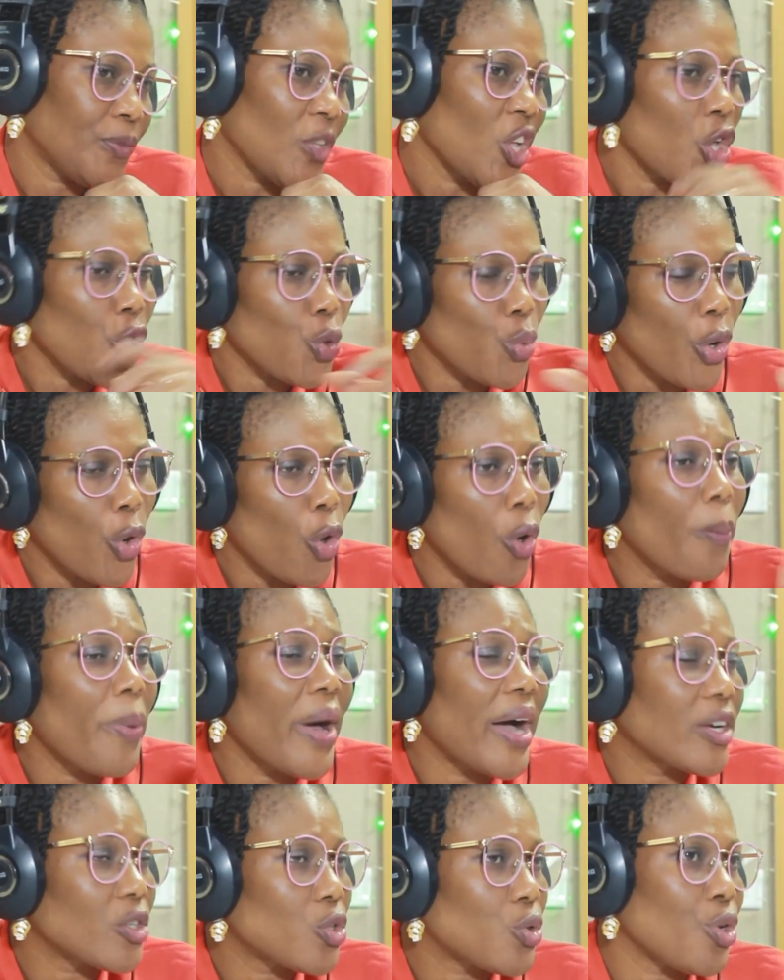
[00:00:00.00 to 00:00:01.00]
So you go
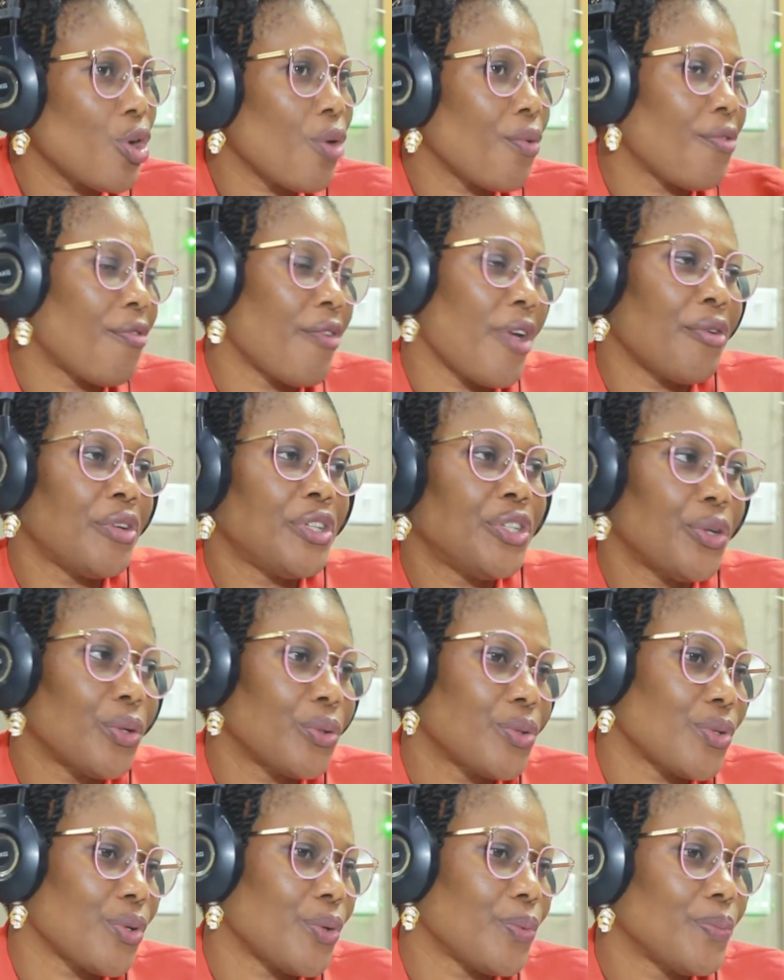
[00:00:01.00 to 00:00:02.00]
back to your referring
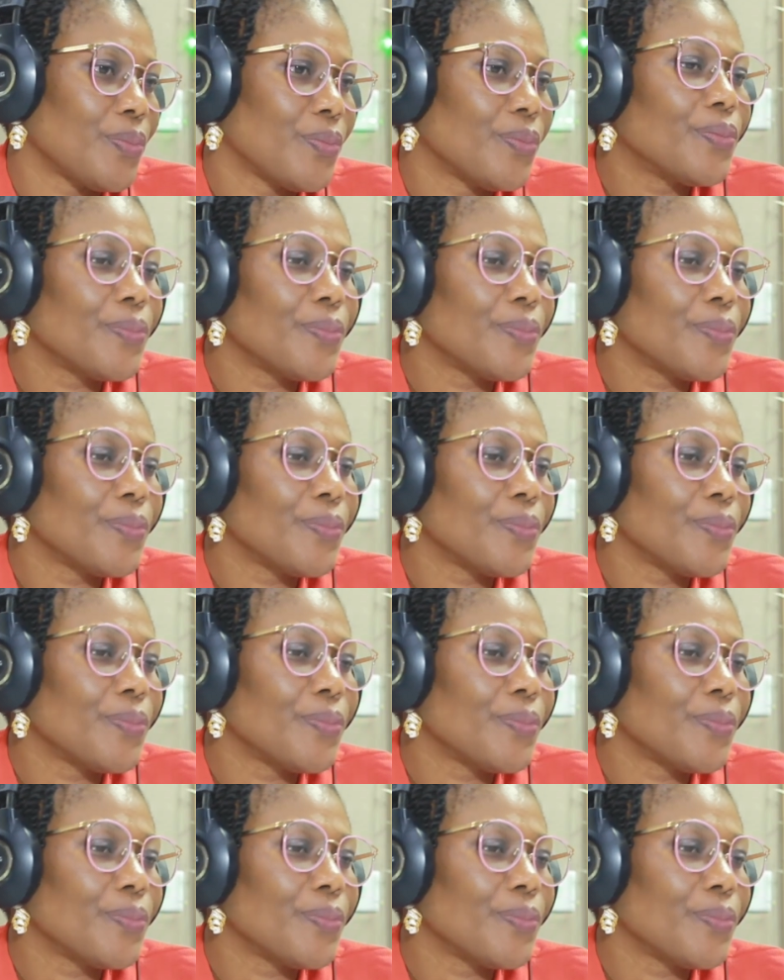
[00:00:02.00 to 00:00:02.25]
doctor.